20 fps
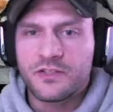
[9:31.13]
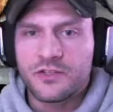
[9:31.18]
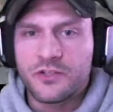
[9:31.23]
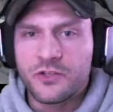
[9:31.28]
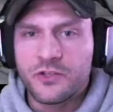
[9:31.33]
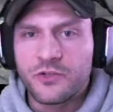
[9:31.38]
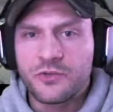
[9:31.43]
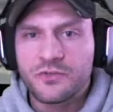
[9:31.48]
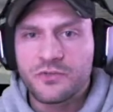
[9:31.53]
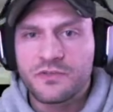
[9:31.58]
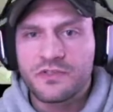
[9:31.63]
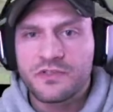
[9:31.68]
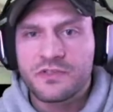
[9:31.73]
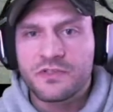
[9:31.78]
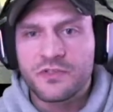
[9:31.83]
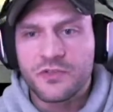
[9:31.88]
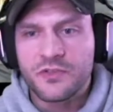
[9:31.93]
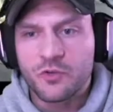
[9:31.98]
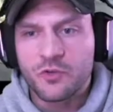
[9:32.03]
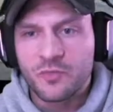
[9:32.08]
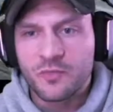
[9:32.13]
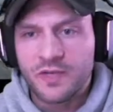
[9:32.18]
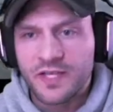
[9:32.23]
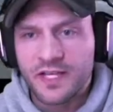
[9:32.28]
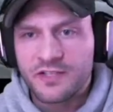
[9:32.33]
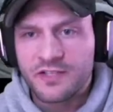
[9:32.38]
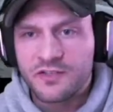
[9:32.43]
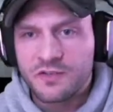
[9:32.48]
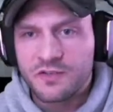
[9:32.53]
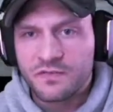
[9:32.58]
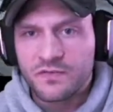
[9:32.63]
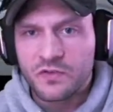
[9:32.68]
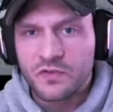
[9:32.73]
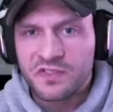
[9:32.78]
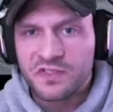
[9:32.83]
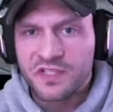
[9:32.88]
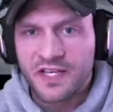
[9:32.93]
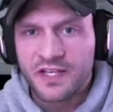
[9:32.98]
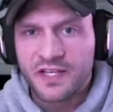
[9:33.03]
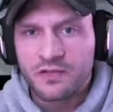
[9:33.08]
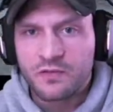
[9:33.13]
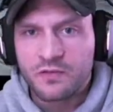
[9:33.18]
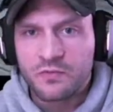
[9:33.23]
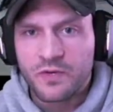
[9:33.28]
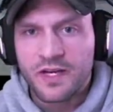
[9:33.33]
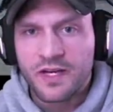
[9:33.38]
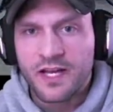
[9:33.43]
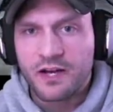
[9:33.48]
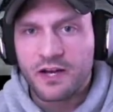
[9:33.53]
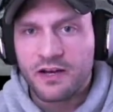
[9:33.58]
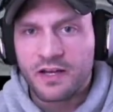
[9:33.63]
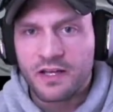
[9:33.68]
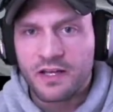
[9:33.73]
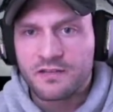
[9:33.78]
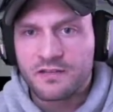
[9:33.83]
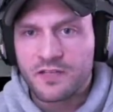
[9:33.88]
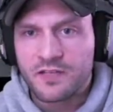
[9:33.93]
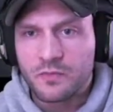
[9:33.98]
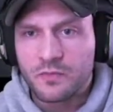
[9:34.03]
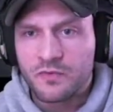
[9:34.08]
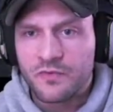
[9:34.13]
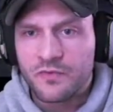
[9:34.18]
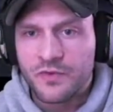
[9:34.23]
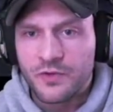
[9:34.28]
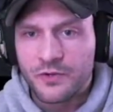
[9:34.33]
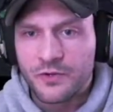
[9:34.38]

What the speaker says: use Doom and get to the full cycle. Right now I got double Fury.